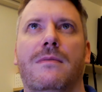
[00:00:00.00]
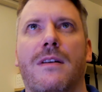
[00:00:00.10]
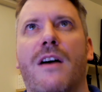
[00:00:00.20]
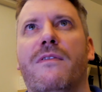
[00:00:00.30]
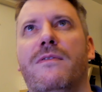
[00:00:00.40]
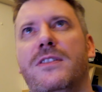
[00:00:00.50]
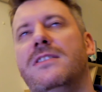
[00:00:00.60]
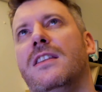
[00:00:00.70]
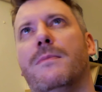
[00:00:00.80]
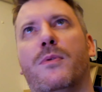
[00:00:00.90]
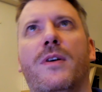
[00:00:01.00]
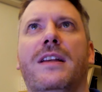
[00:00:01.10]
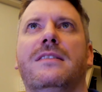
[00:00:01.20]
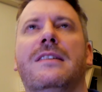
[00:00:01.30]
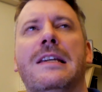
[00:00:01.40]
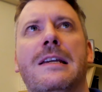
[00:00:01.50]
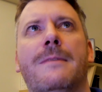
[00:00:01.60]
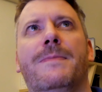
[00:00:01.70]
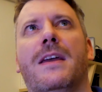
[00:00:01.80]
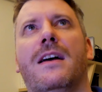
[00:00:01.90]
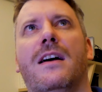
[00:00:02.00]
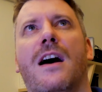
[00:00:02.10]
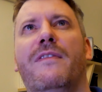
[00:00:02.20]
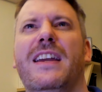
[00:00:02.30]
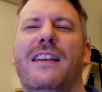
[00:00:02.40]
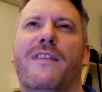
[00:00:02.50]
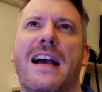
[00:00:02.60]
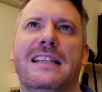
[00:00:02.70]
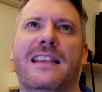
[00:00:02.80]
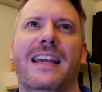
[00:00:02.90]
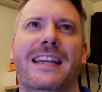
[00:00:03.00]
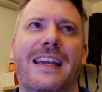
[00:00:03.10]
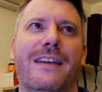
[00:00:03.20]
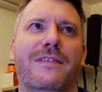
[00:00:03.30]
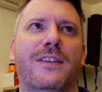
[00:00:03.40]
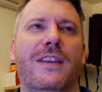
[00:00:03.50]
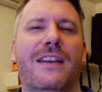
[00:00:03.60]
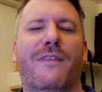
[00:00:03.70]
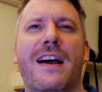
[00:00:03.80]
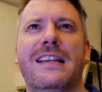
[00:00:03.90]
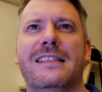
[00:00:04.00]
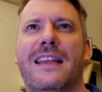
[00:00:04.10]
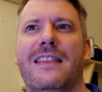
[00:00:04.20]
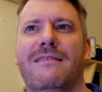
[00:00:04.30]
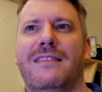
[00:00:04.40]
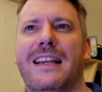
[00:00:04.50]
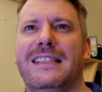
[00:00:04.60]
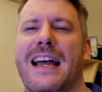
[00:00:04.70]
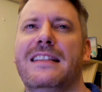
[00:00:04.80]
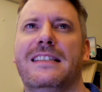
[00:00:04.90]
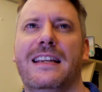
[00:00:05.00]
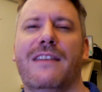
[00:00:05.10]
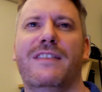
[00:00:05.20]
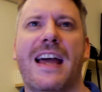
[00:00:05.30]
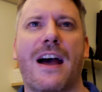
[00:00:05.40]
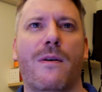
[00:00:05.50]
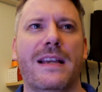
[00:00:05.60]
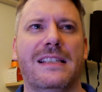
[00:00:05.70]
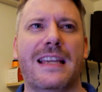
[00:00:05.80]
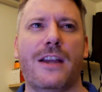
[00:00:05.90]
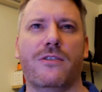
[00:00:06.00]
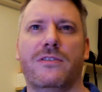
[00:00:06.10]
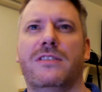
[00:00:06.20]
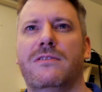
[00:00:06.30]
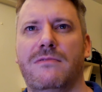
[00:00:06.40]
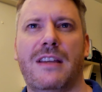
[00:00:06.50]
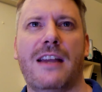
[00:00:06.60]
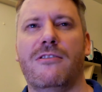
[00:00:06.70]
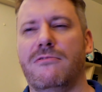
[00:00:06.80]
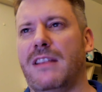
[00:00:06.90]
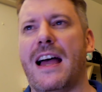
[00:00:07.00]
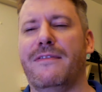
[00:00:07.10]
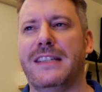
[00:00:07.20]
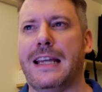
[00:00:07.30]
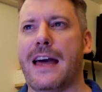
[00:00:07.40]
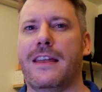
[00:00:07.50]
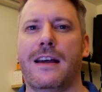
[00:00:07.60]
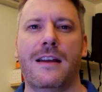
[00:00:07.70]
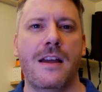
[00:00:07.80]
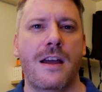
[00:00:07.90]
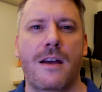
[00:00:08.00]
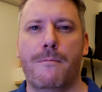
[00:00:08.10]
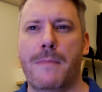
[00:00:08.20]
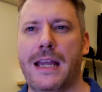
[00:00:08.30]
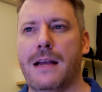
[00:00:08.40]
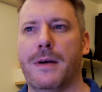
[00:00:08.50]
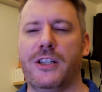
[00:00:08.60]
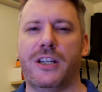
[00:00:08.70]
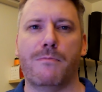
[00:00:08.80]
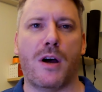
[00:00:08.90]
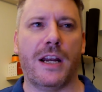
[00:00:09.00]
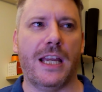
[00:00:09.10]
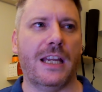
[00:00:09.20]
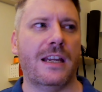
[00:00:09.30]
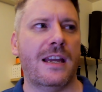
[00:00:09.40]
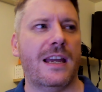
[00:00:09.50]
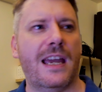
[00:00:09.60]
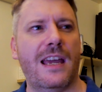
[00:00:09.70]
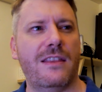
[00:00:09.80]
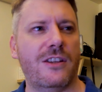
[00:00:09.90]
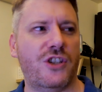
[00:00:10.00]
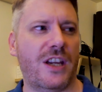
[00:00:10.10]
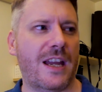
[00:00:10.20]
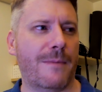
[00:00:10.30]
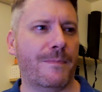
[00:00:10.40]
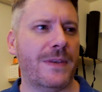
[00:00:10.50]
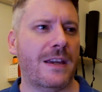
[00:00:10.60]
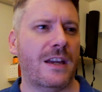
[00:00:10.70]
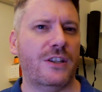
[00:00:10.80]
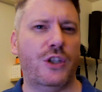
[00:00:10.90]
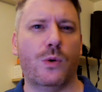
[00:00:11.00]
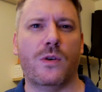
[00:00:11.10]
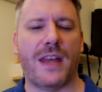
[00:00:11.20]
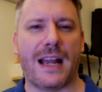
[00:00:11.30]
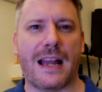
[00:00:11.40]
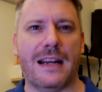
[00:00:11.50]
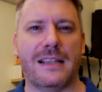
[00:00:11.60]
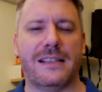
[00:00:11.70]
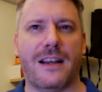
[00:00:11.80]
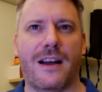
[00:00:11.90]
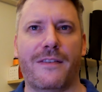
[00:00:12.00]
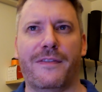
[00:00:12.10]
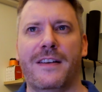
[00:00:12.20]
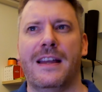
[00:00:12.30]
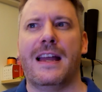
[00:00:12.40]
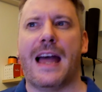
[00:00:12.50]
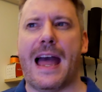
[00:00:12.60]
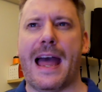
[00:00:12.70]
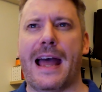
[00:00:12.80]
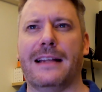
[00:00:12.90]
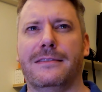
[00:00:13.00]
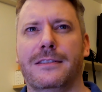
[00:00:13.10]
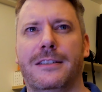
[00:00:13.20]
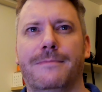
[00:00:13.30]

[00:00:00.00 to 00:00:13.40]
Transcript: of, to the point uh, of the advice that they give. So the advice that they tend to give now is get your, get your life together, make a bunch of money, hit the gym, do all that kind of stuff and